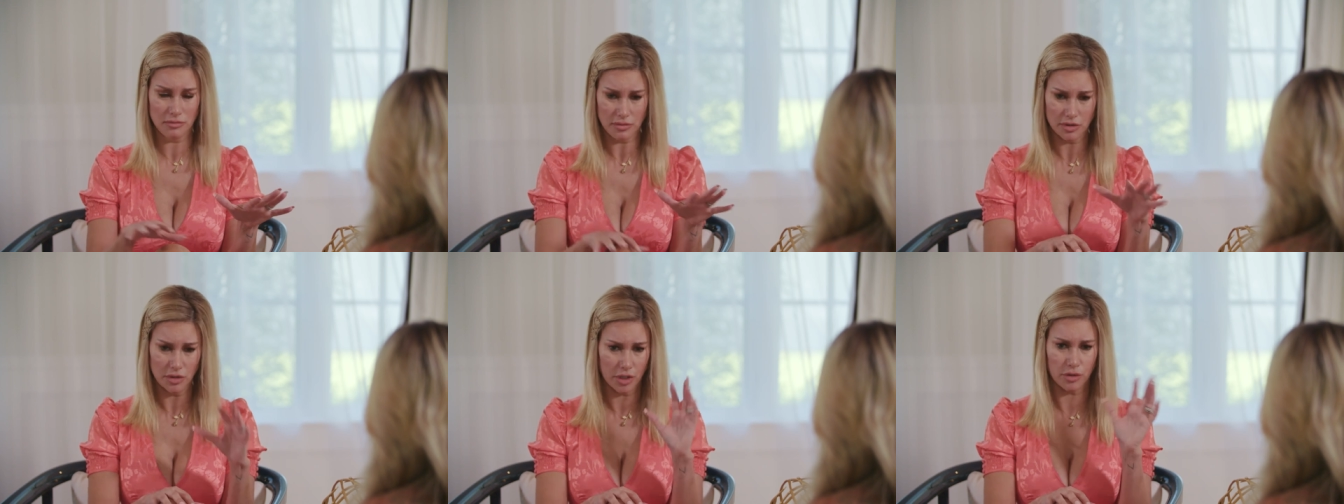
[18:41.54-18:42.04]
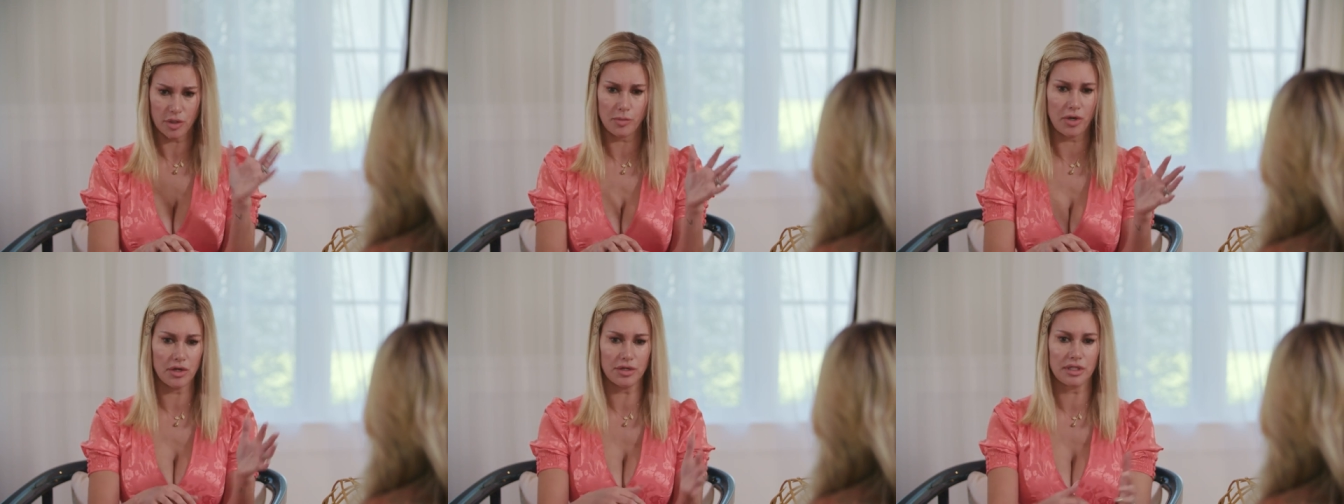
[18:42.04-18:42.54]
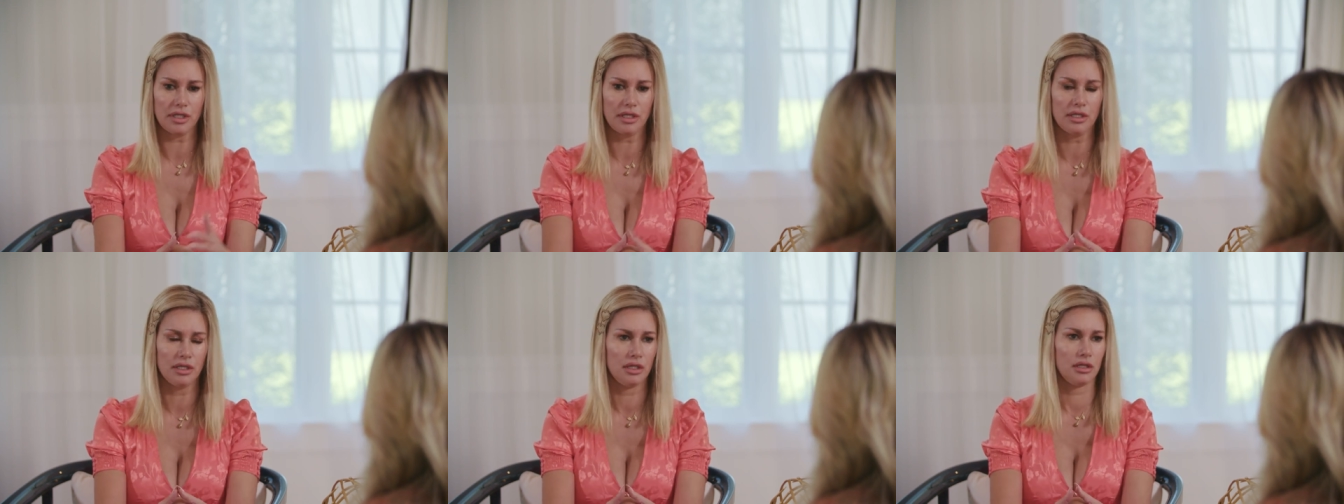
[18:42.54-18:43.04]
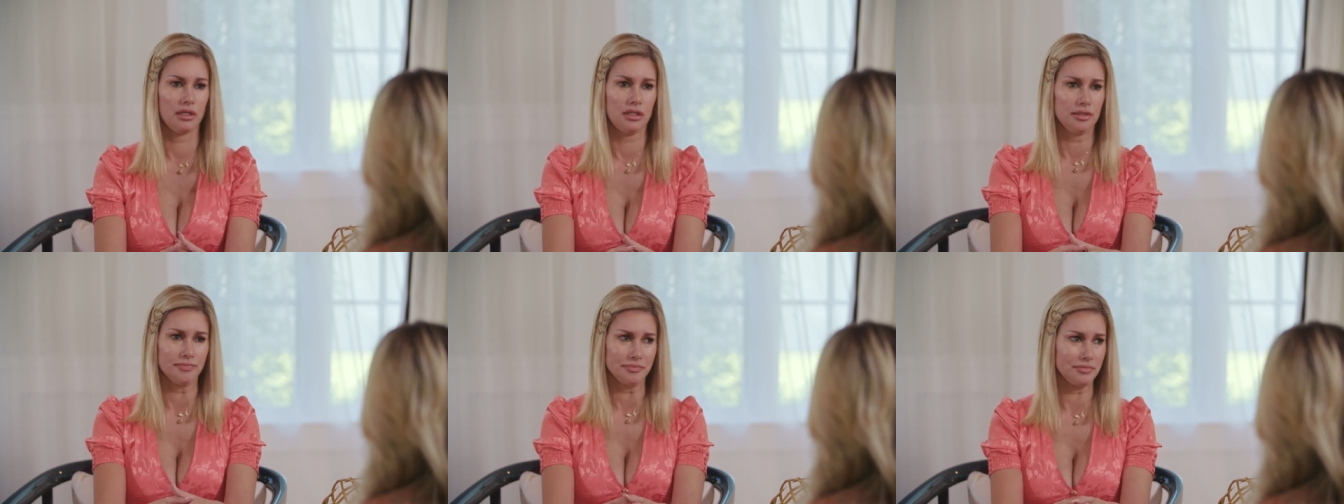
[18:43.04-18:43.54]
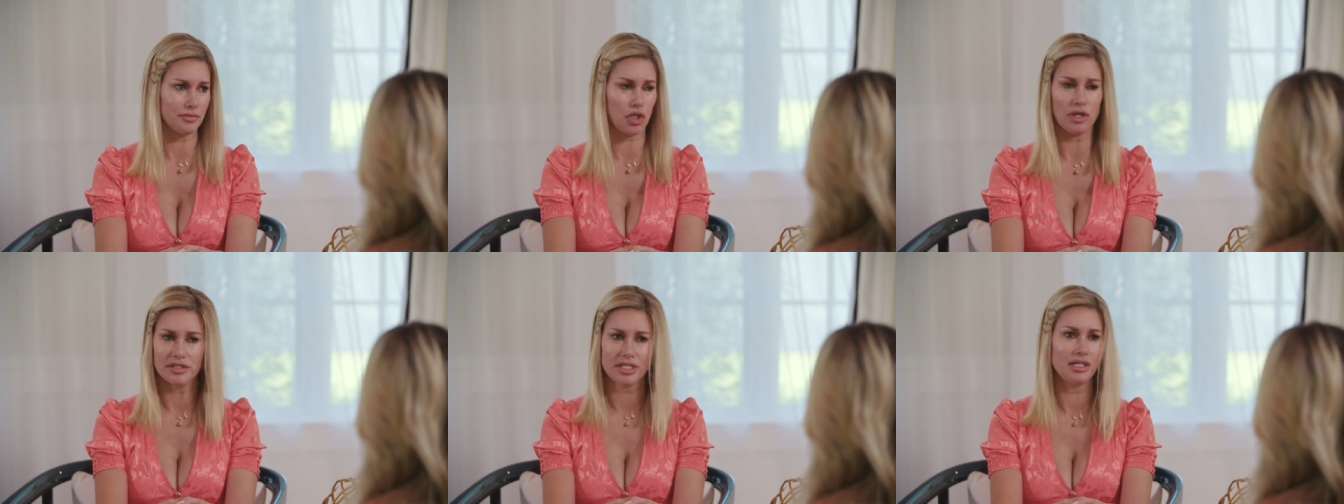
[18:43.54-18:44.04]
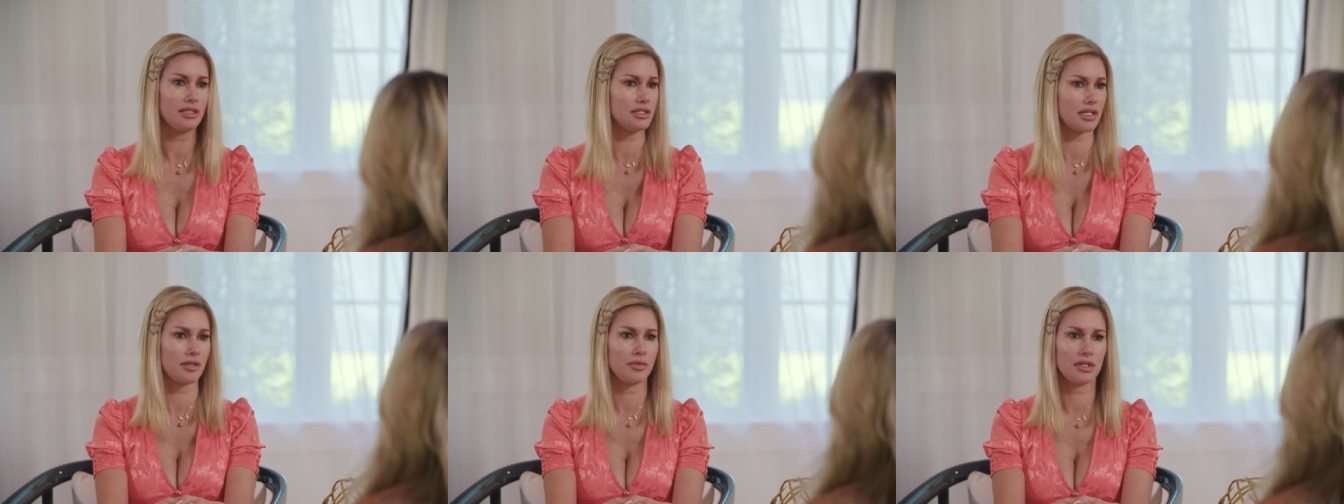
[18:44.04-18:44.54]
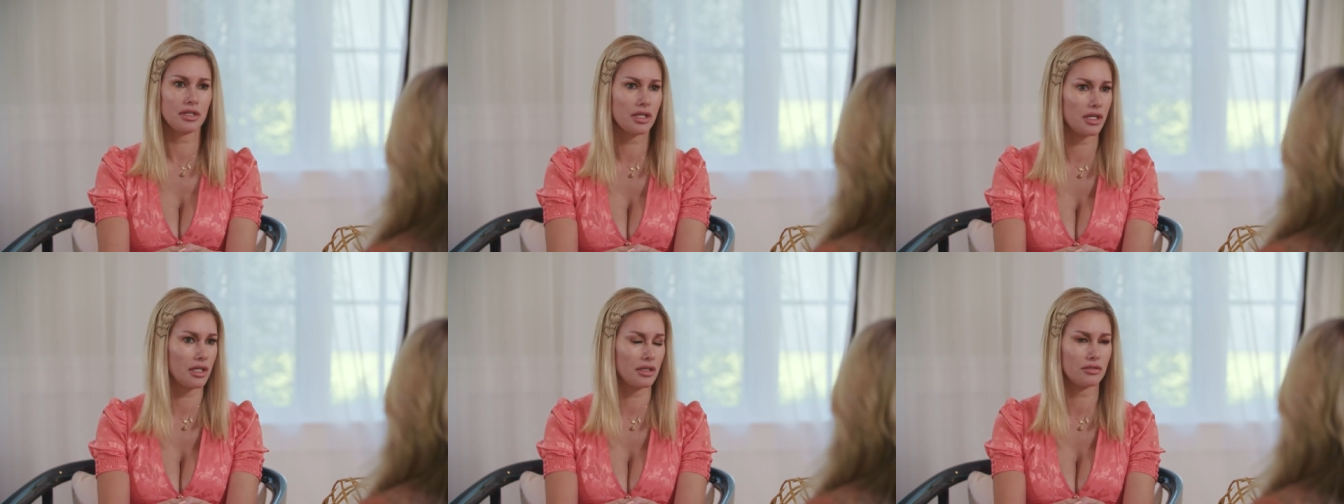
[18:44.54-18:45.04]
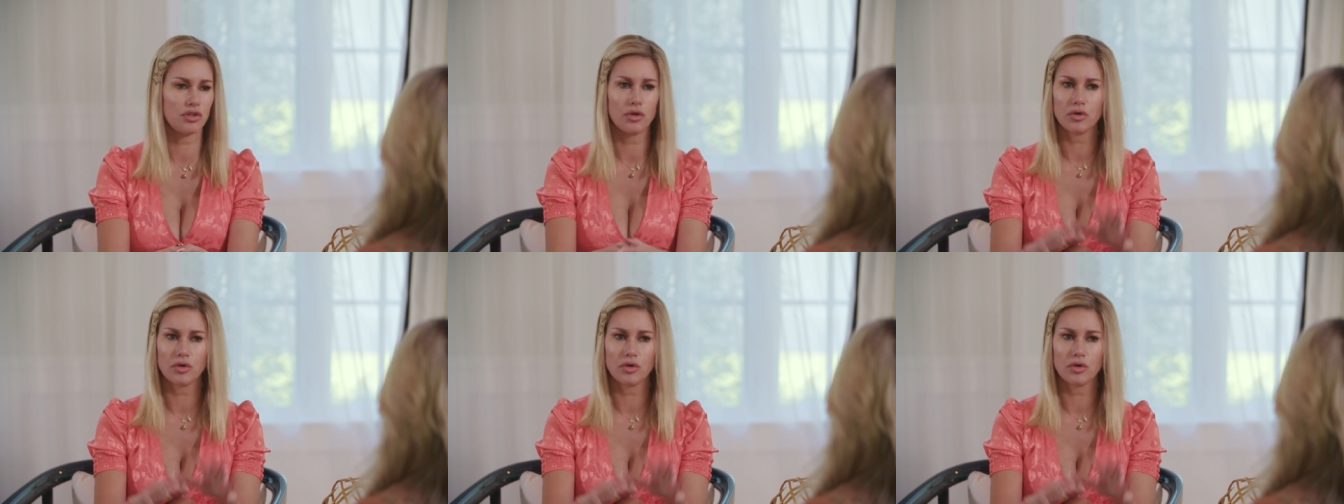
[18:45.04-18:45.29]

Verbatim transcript: you go to a party, call us any time of the night, no